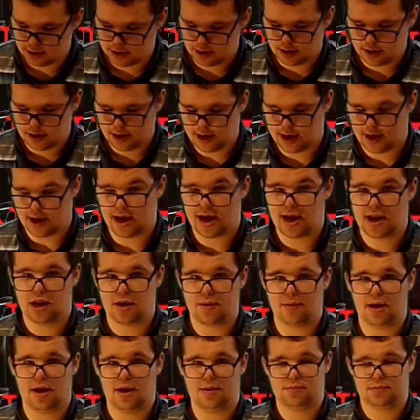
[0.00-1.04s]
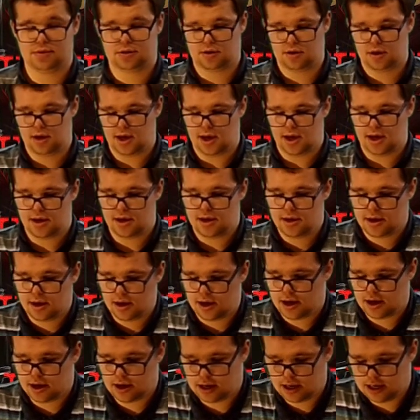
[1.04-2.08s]
Yeah, anyway,
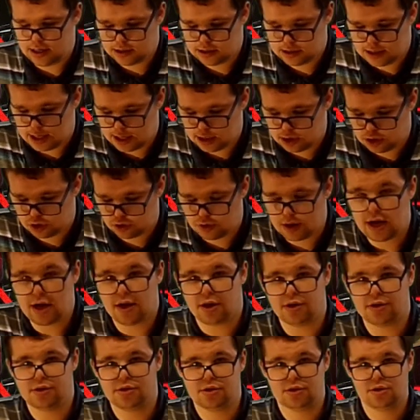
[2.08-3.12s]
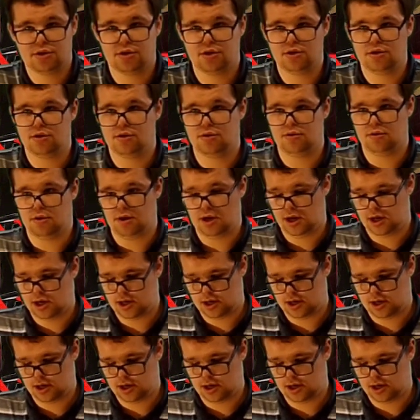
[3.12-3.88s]
let's get straight on to